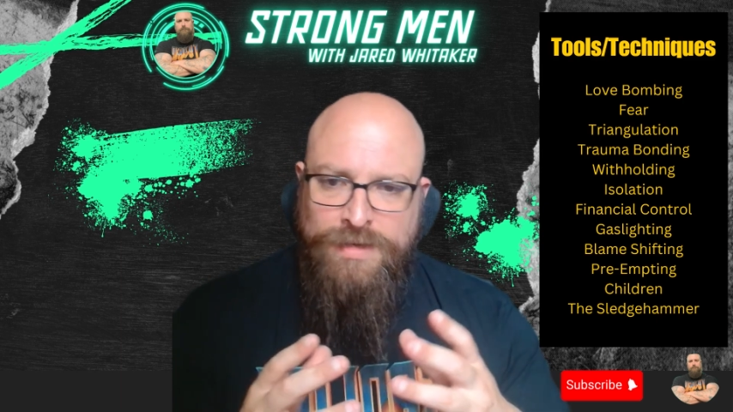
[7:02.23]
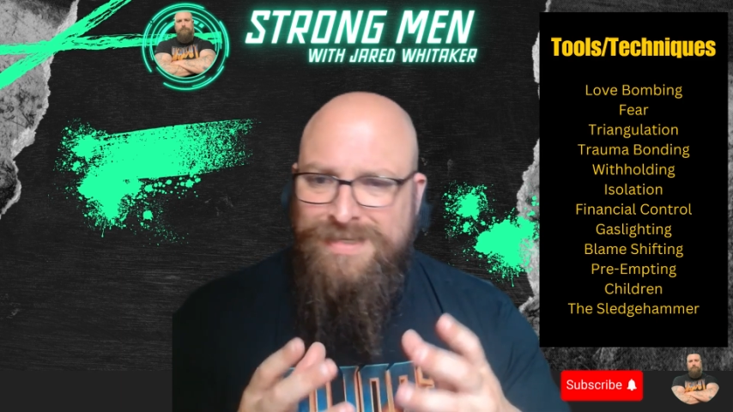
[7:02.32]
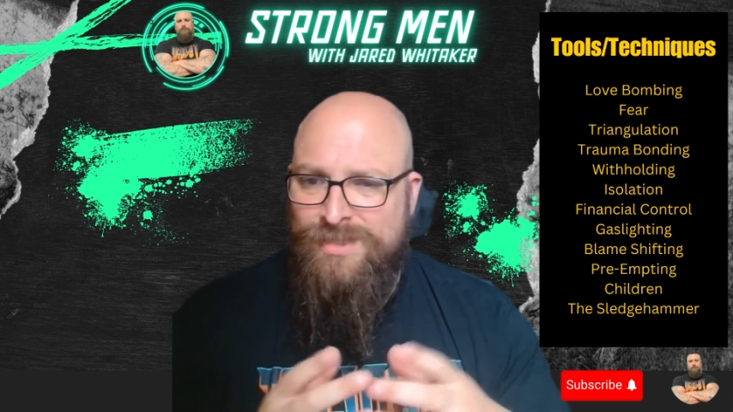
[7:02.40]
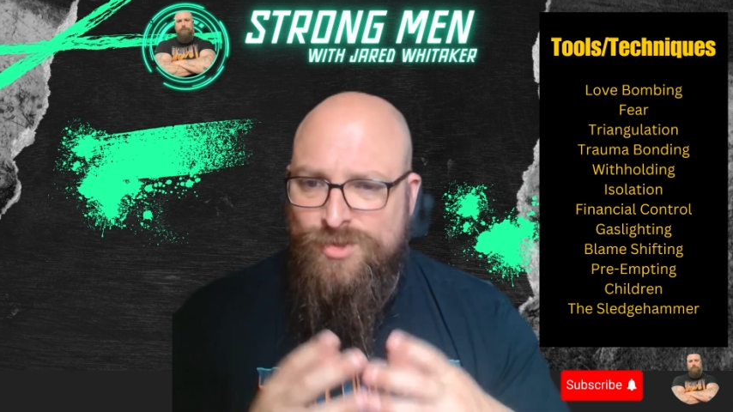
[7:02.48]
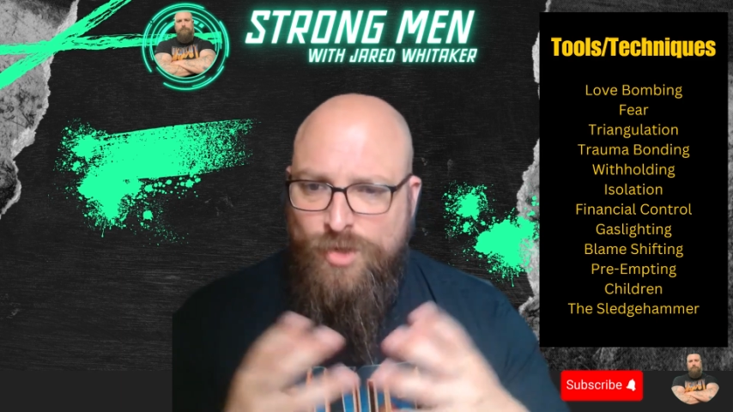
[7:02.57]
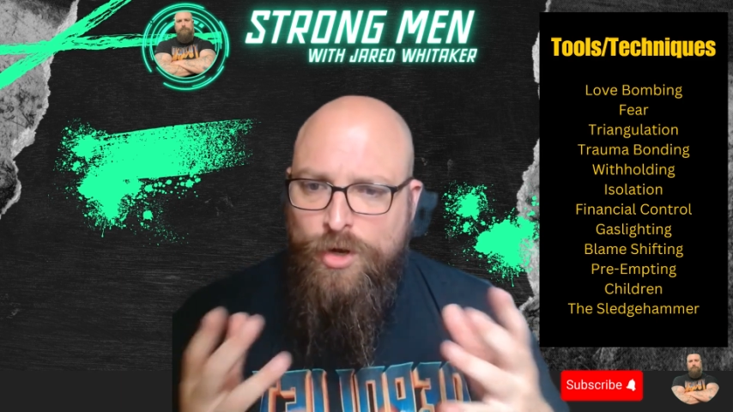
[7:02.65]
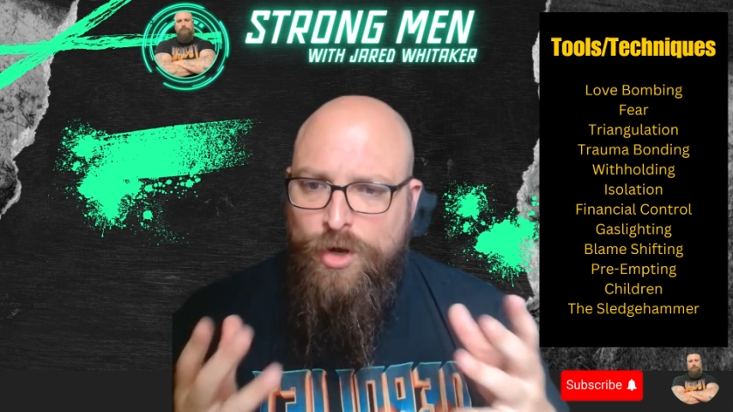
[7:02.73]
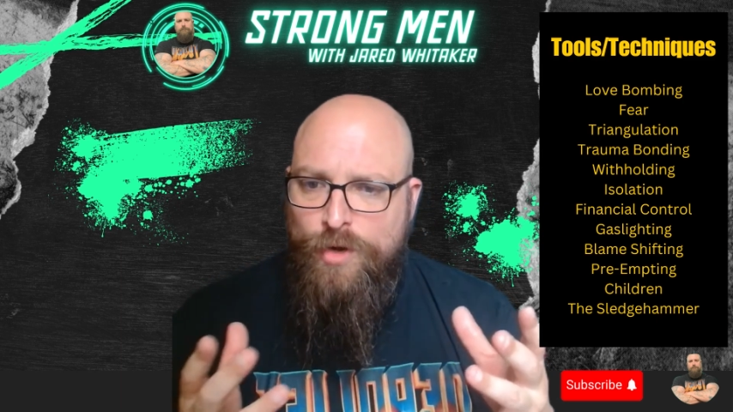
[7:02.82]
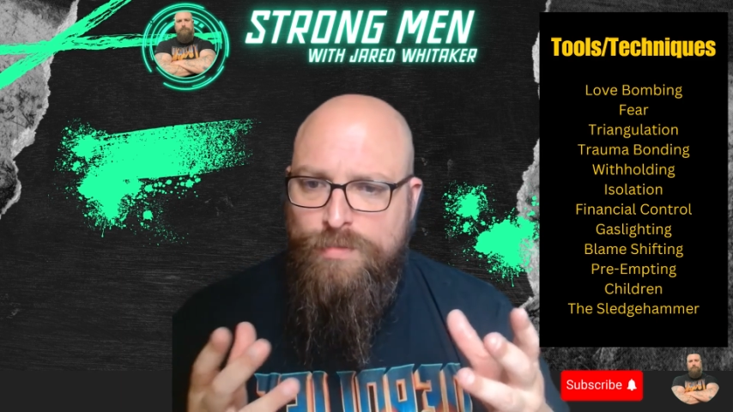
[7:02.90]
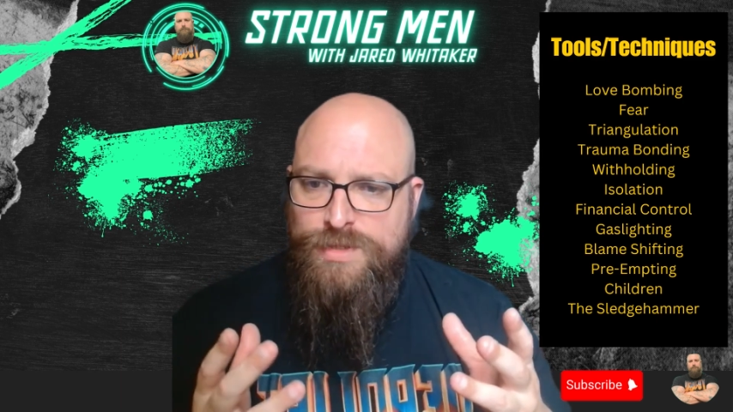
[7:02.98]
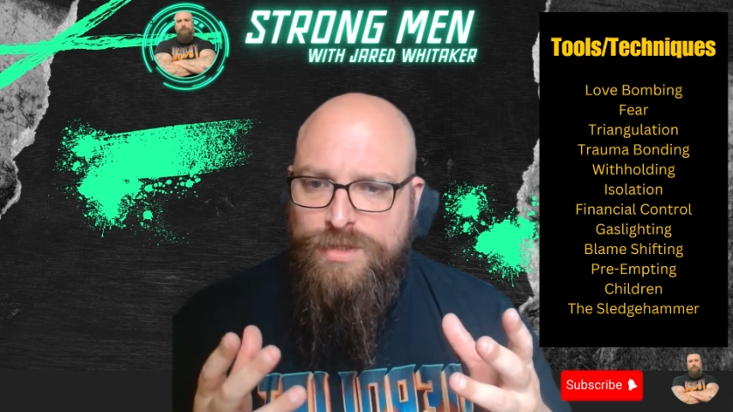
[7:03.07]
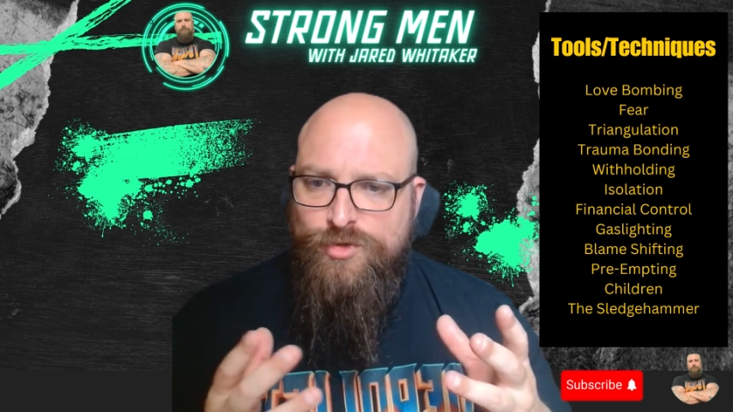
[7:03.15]
like
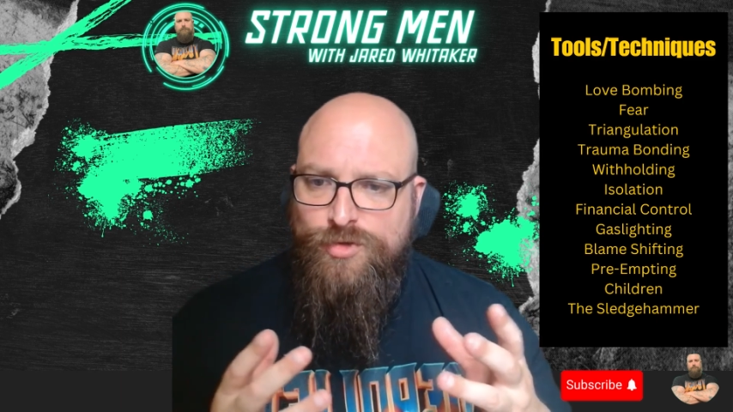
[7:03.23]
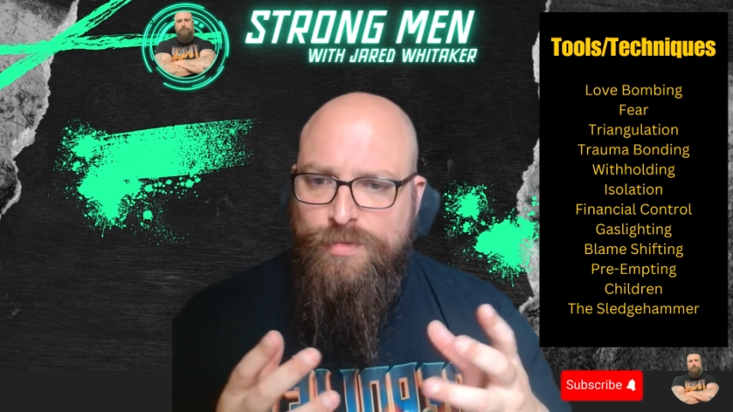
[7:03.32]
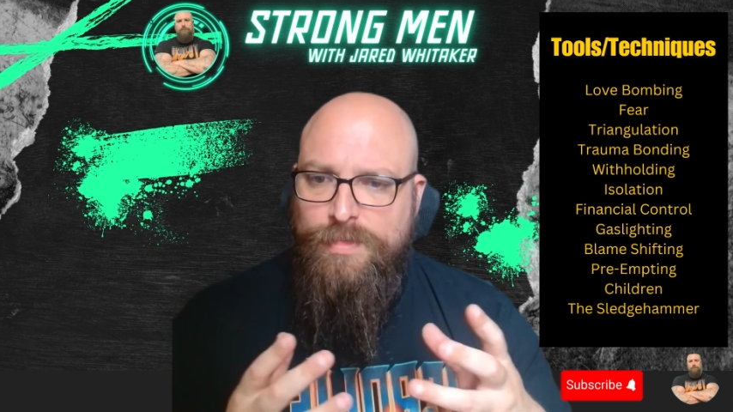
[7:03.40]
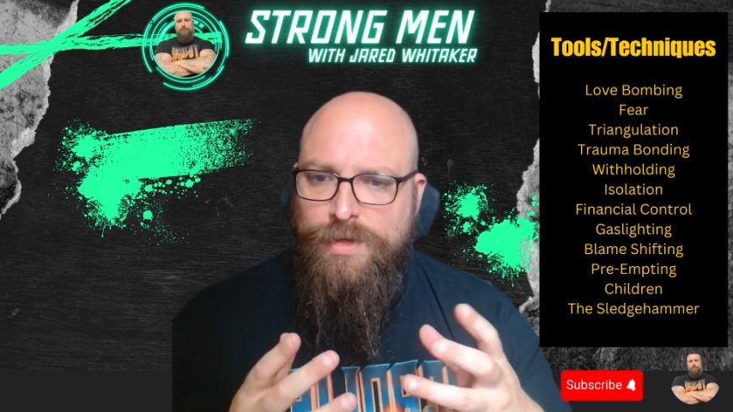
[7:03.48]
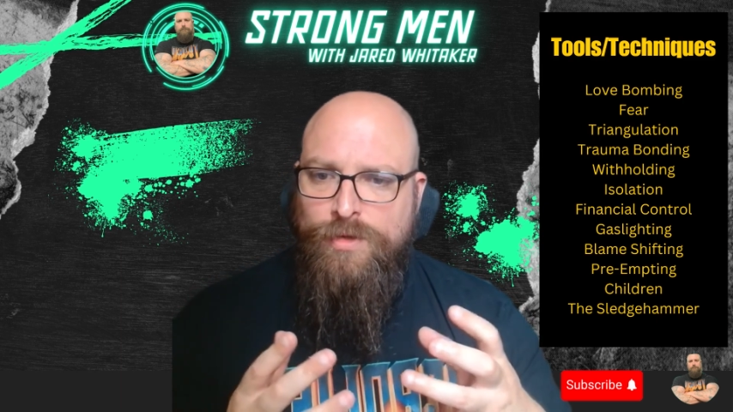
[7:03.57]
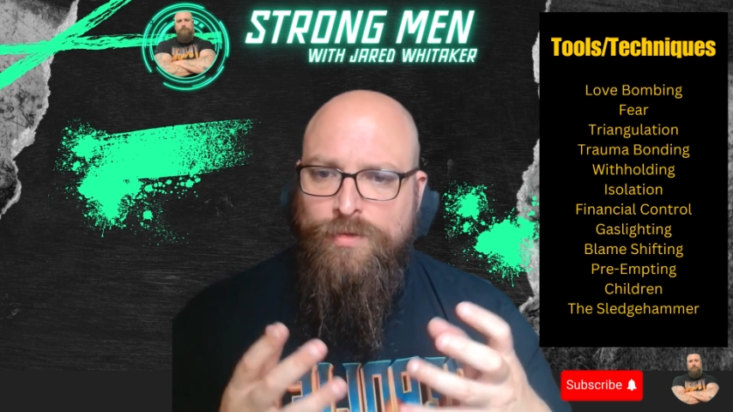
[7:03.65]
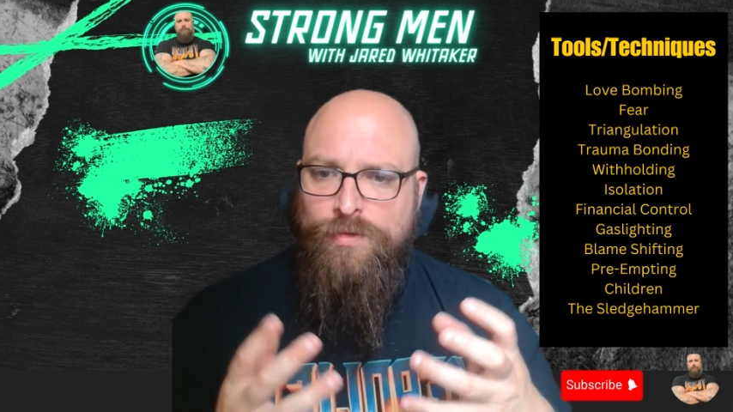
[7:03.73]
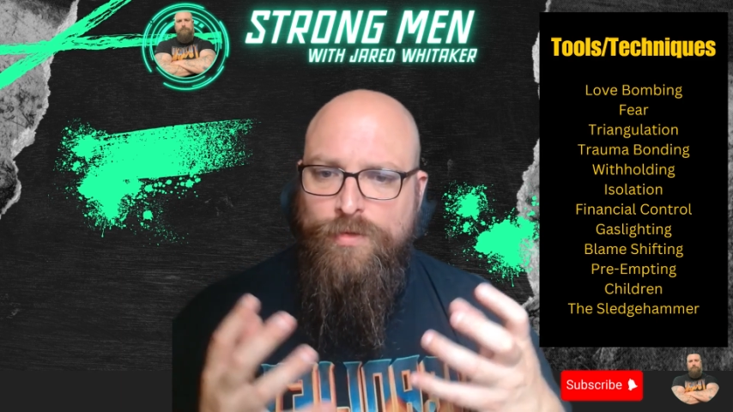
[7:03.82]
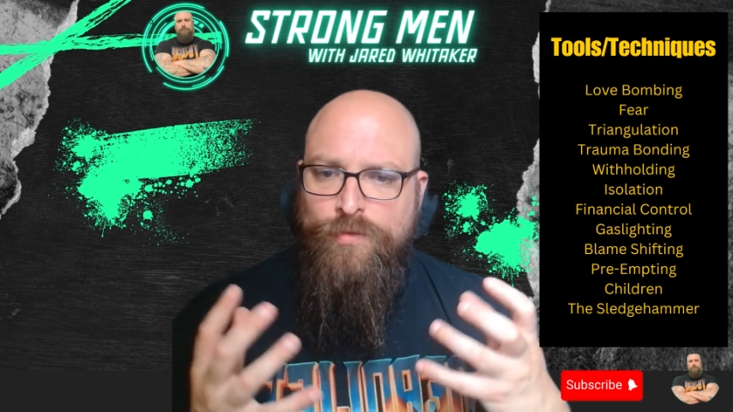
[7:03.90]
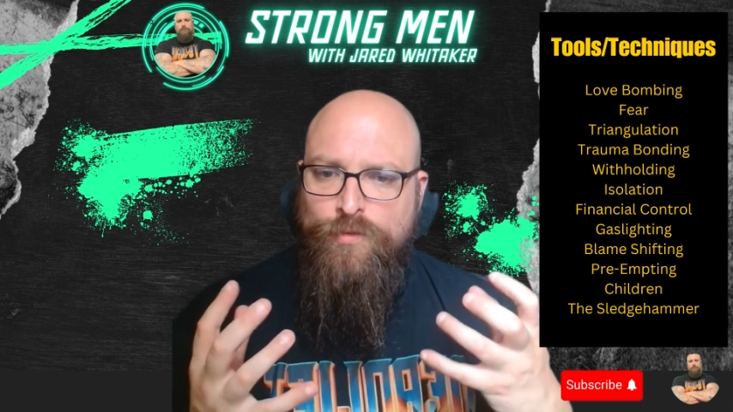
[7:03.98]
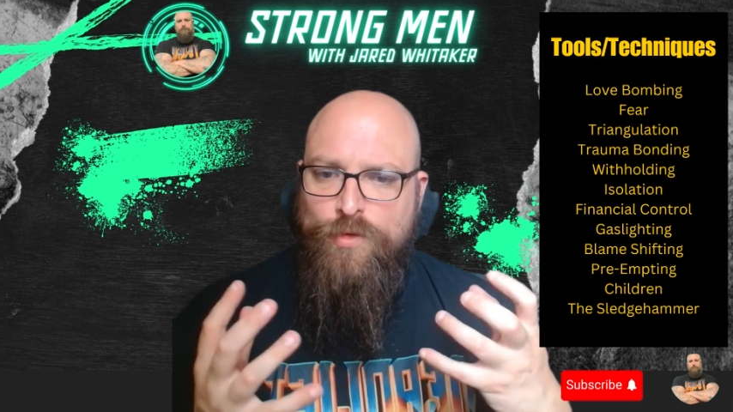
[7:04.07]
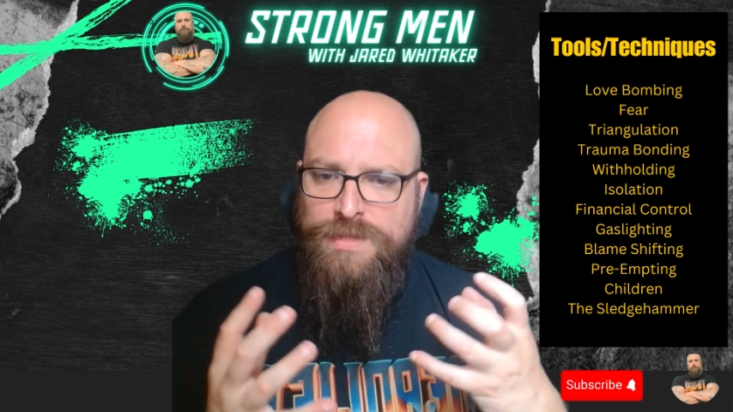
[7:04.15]
Stockholm syndrome.
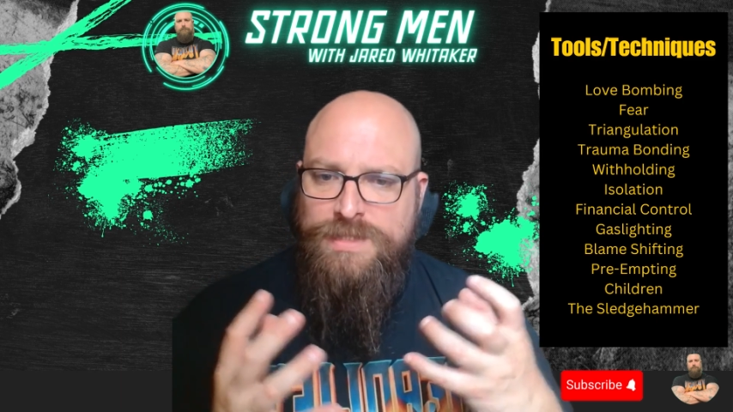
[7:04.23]
You form